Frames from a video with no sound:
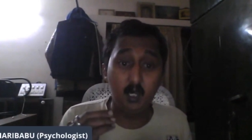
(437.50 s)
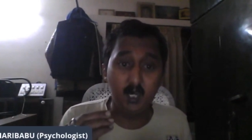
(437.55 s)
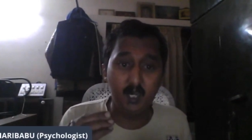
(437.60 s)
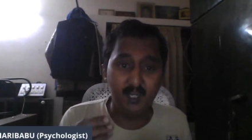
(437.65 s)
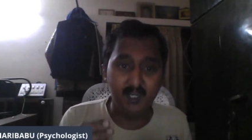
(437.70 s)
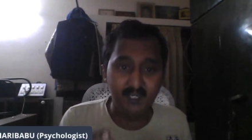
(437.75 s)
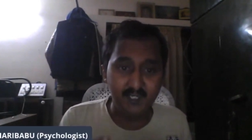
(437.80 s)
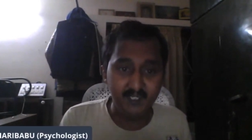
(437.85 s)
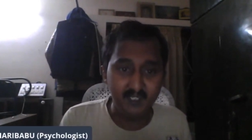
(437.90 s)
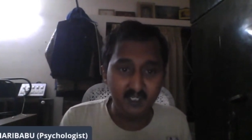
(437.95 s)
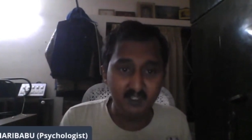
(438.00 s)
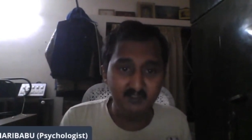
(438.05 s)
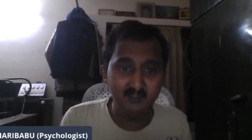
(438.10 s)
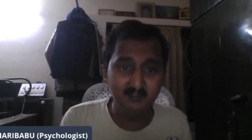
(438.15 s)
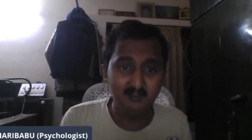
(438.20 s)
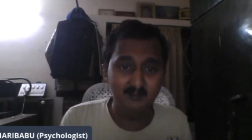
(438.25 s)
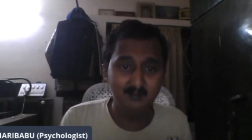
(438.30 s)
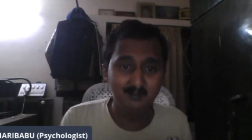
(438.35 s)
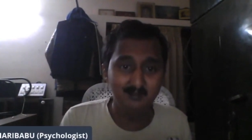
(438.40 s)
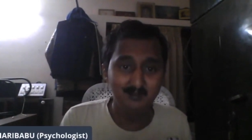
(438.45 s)

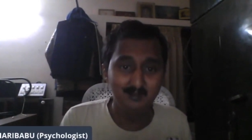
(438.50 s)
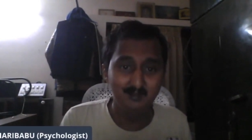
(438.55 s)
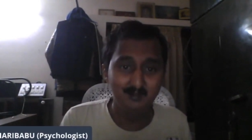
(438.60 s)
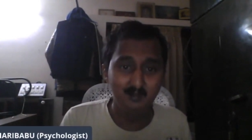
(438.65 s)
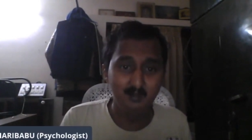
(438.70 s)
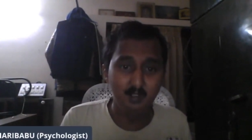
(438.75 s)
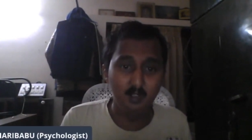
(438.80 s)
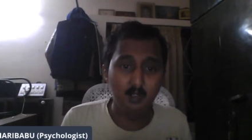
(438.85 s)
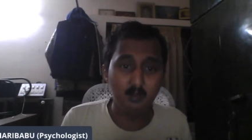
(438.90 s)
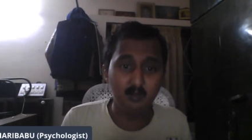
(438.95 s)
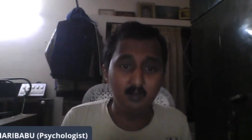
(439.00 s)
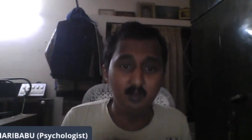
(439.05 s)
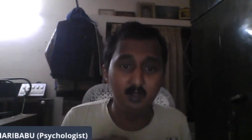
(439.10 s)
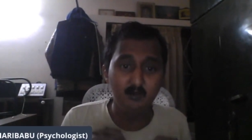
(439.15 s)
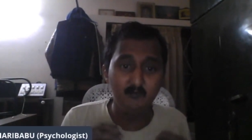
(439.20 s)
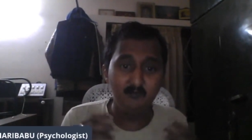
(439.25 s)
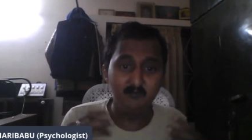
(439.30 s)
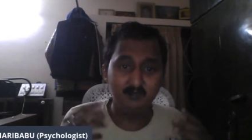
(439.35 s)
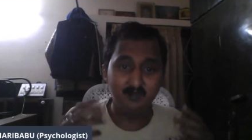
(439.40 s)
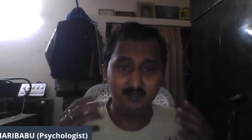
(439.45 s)
ideas, lot
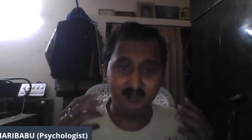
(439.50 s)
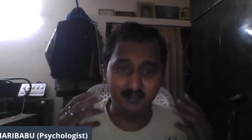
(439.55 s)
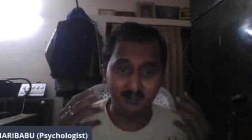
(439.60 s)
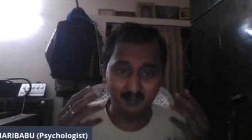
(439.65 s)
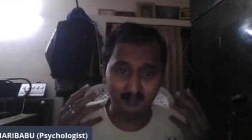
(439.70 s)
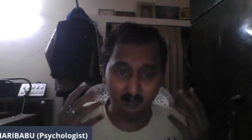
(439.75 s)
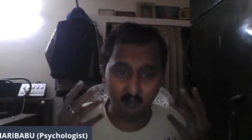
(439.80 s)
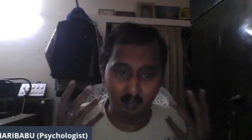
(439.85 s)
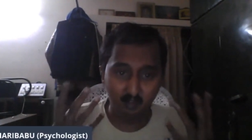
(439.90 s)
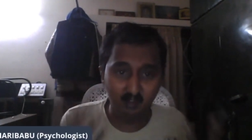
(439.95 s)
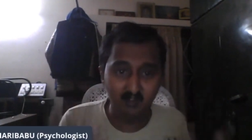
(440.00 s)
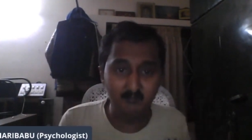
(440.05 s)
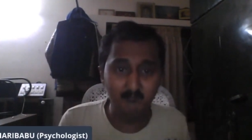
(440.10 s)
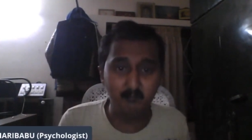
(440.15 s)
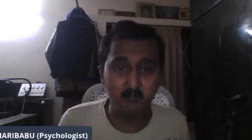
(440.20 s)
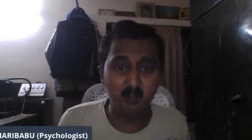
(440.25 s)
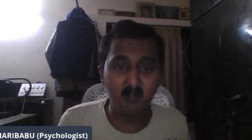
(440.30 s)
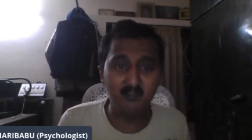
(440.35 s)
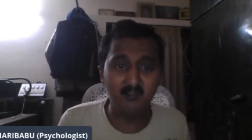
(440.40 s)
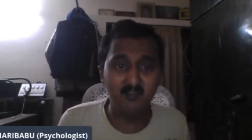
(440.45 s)
of thought
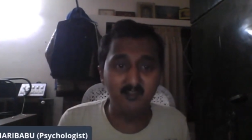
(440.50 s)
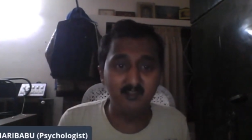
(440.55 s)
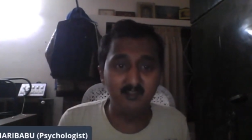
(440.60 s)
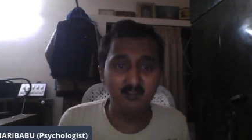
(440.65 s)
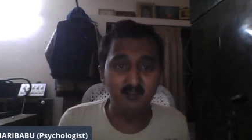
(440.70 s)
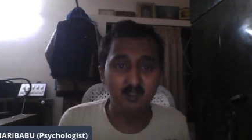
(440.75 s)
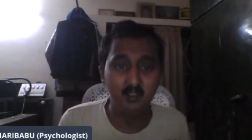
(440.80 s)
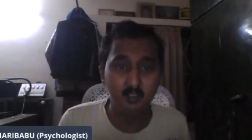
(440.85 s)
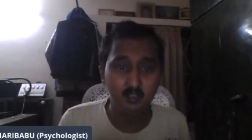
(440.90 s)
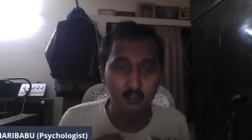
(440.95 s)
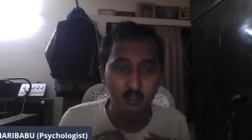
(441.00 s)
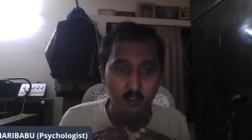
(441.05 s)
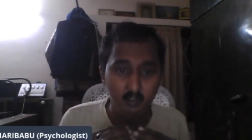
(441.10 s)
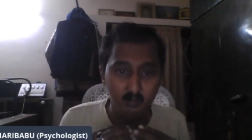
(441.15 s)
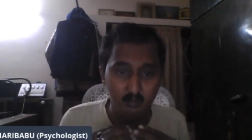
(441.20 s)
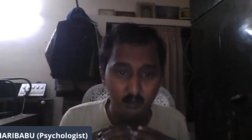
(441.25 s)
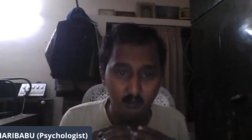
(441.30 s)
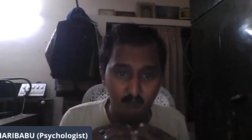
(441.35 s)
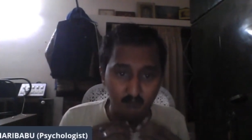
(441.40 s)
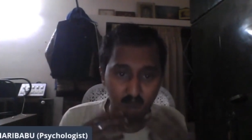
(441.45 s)
process,
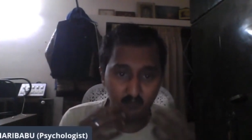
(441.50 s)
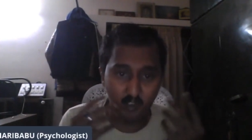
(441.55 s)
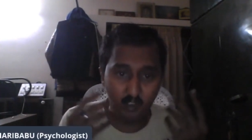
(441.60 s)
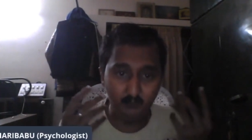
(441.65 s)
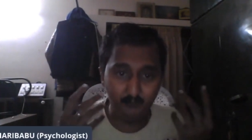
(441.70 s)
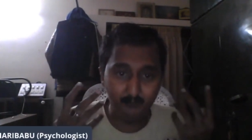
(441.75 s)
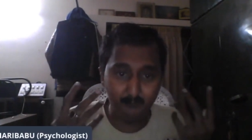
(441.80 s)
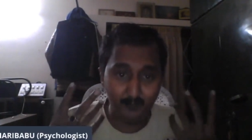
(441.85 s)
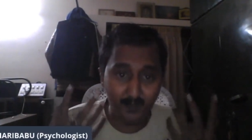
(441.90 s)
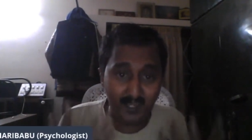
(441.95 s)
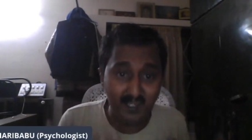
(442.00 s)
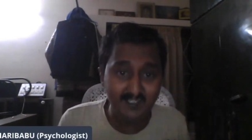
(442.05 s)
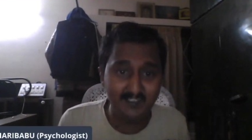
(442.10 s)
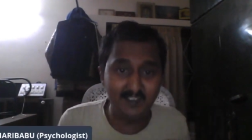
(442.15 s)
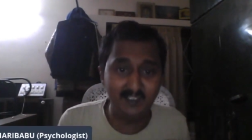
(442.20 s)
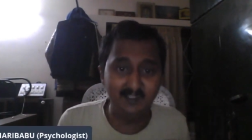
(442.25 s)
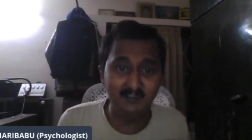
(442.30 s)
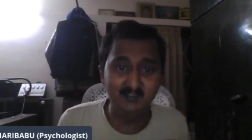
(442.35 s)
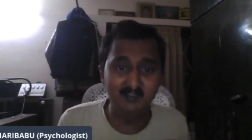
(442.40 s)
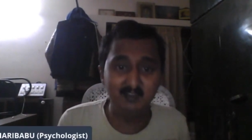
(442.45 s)
lot of thought
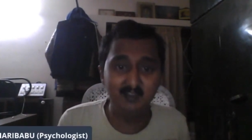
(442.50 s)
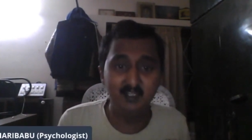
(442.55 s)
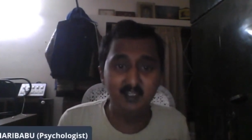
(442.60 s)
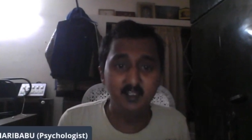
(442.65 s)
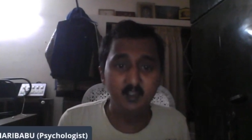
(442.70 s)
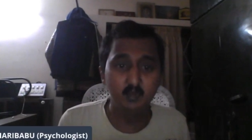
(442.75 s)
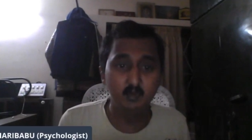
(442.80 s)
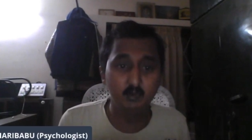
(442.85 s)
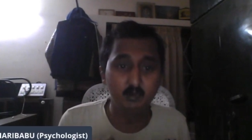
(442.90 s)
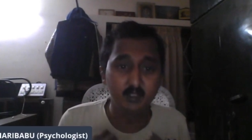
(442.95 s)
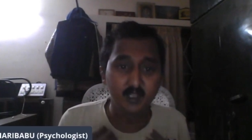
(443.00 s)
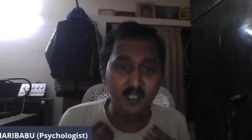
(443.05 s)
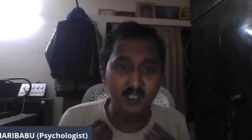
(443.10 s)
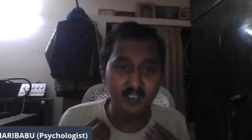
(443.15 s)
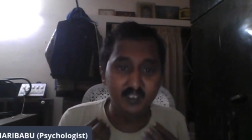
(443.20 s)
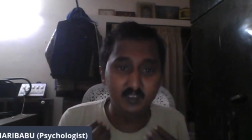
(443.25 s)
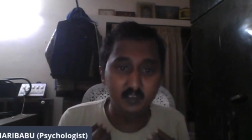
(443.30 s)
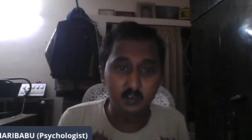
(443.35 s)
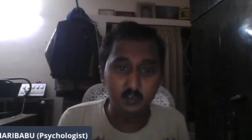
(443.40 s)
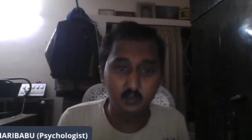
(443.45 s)
patterns. You will get
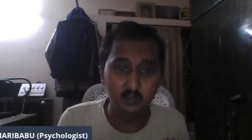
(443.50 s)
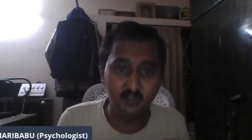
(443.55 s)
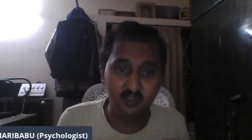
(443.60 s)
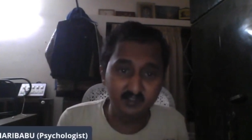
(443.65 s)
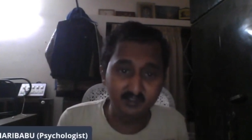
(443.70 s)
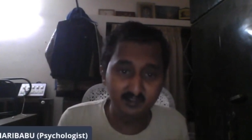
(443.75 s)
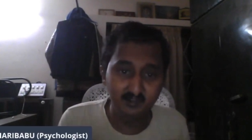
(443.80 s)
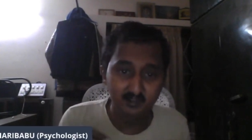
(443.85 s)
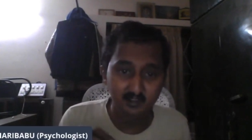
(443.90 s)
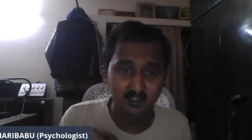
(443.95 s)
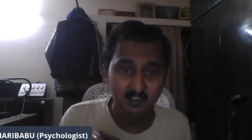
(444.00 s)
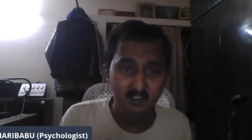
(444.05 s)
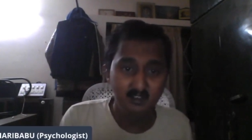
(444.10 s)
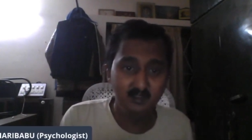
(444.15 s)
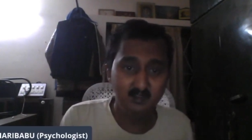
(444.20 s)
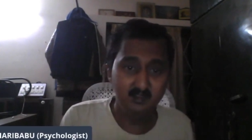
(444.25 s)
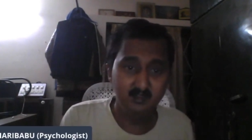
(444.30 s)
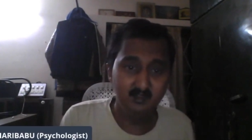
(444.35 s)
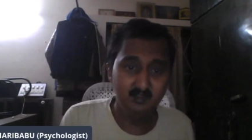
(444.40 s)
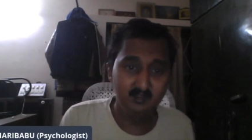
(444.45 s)
into this
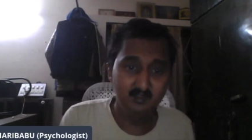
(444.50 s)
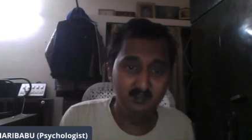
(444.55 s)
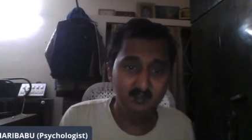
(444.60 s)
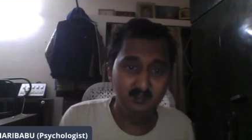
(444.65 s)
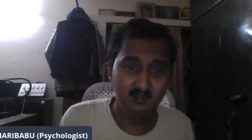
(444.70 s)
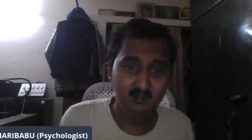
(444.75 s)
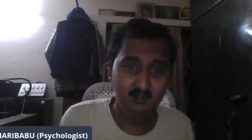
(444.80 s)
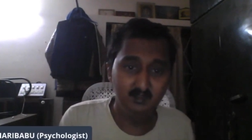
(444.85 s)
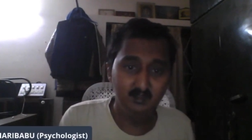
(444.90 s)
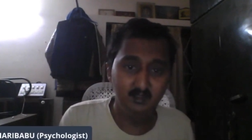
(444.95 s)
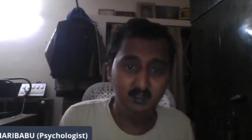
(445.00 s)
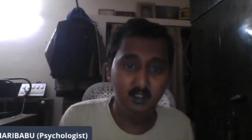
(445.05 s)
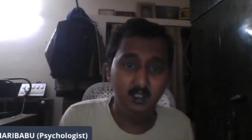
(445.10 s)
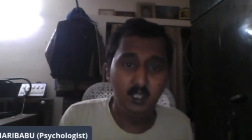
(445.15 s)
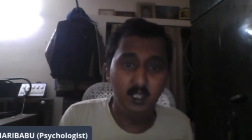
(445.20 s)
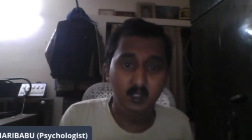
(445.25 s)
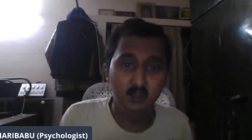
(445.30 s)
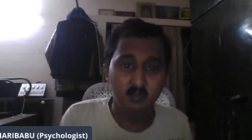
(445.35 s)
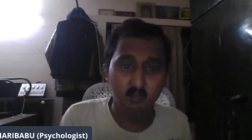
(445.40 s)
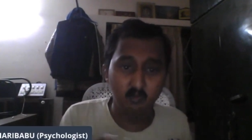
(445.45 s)

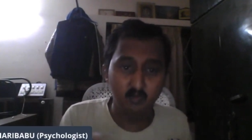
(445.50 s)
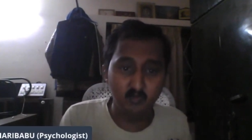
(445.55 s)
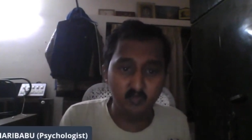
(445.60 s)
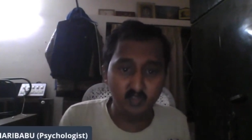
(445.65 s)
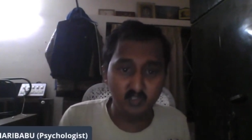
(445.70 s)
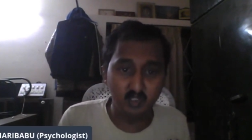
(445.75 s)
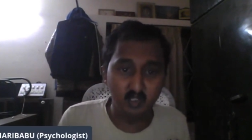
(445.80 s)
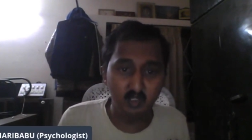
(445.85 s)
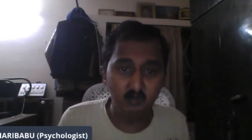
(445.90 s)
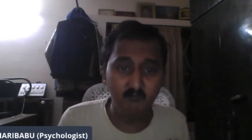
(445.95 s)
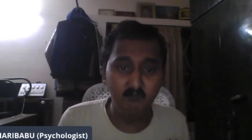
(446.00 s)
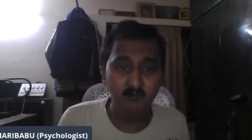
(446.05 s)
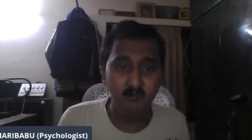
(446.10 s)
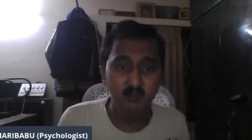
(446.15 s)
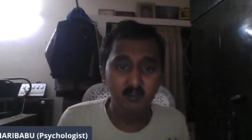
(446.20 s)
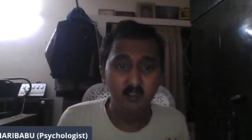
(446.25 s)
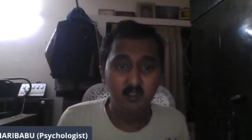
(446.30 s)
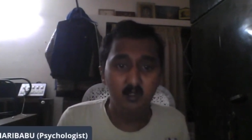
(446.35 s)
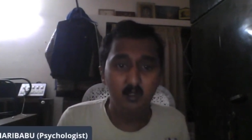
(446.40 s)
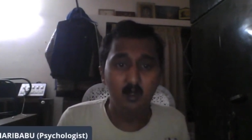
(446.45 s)
solution of
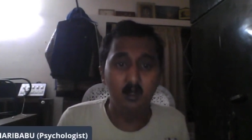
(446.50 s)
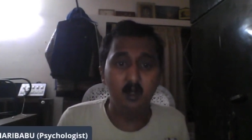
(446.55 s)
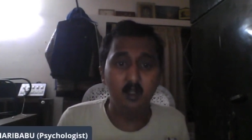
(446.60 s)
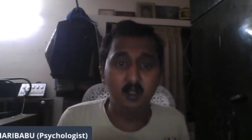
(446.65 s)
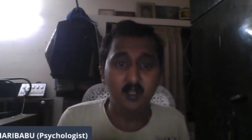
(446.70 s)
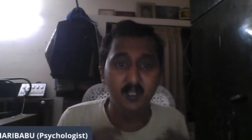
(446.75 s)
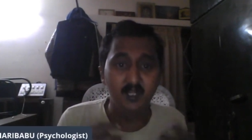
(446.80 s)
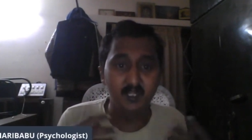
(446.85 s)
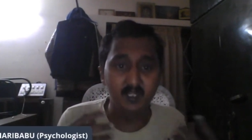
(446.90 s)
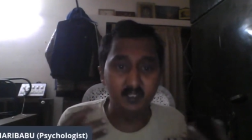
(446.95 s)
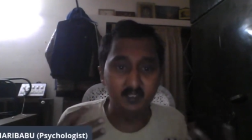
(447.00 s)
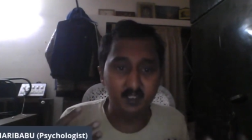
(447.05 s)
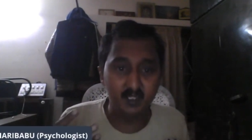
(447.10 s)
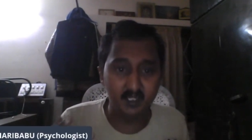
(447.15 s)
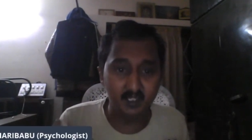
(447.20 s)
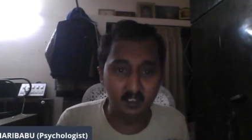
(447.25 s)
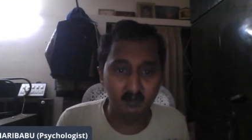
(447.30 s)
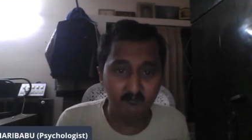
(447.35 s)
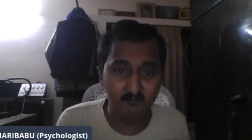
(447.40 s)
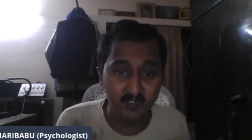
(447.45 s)
or any
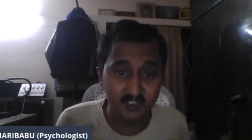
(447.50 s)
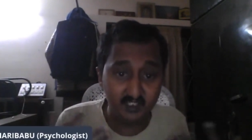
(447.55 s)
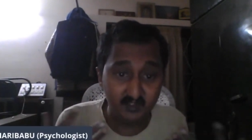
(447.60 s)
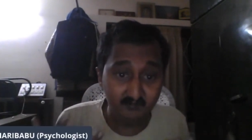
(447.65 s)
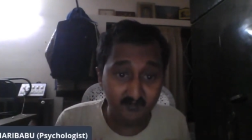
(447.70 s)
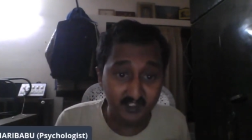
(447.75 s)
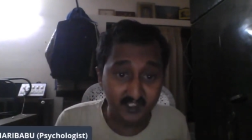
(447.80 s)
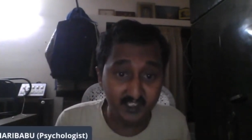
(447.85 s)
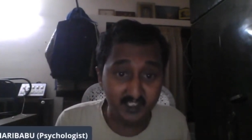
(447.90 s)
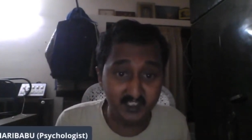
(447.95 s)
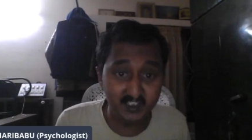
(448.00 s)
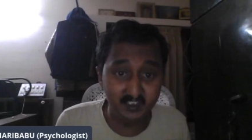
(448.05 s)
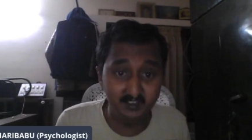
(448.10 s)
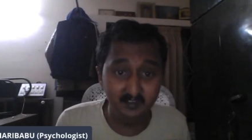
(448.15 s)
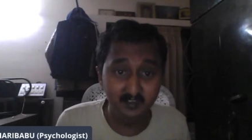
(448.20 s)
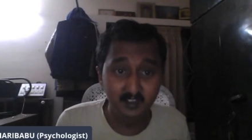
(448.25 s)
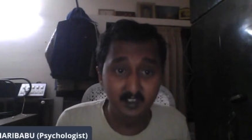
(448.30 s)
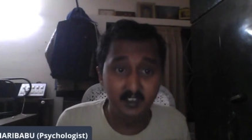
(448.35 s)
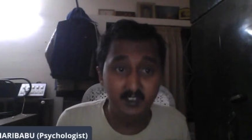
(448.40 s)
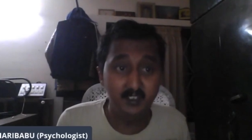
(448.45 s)
kind of rectification,
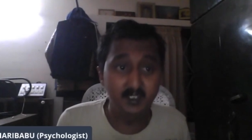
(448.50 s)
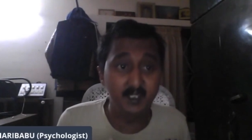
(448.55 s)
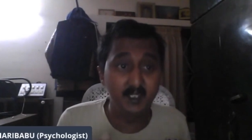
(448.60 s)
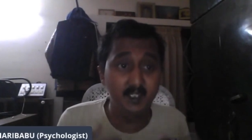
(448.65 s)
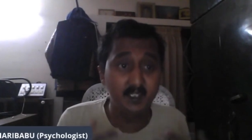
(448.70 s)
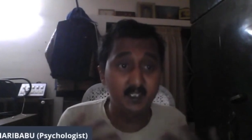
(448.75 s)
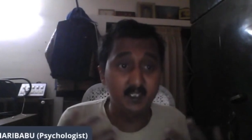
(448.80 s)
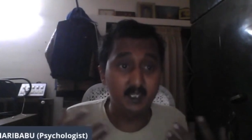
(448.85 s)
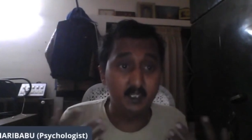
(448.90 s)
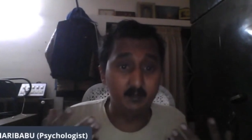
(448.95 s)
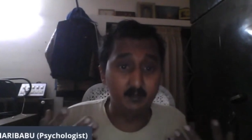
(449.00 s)
it